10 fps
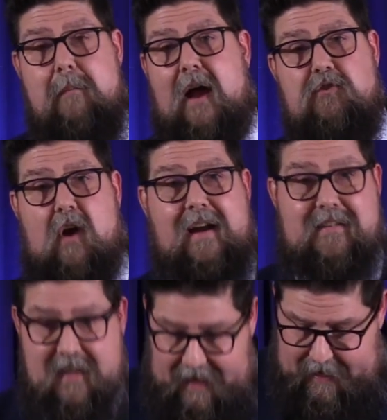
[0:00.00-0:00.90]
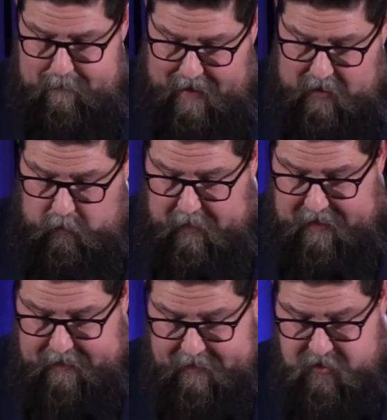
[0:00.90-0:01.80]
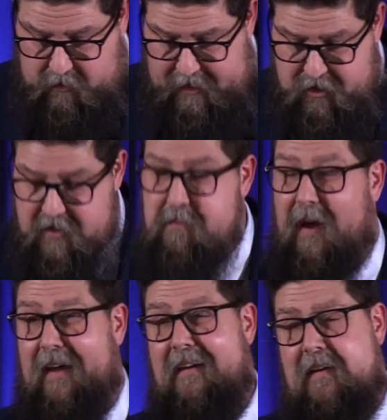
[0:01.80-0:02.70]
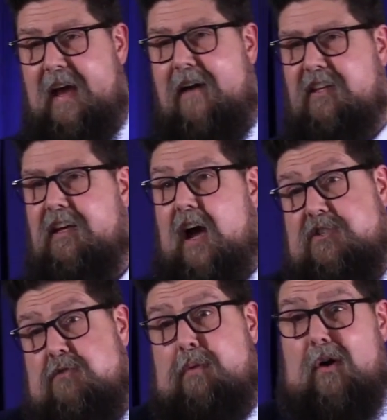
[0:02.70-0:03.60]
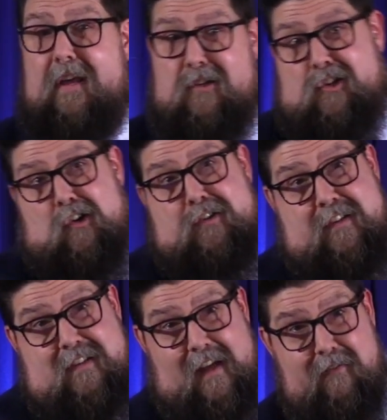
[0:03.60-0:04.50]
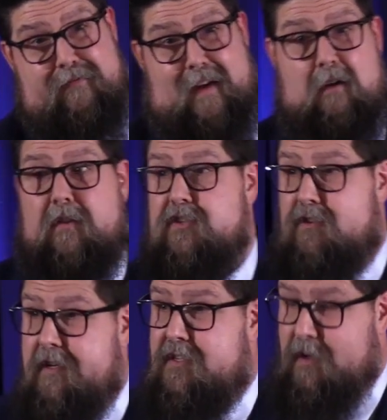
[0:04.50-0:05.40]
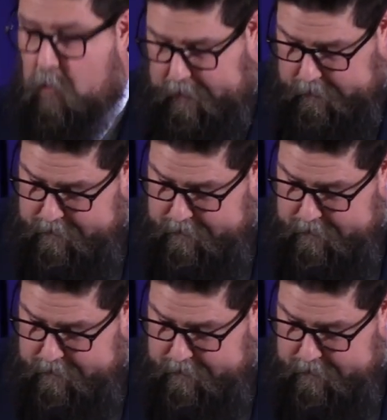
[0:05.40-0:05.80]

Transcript: try to tame Halloween and its traditions by having the costume party at church instead of out on the streets somewhere,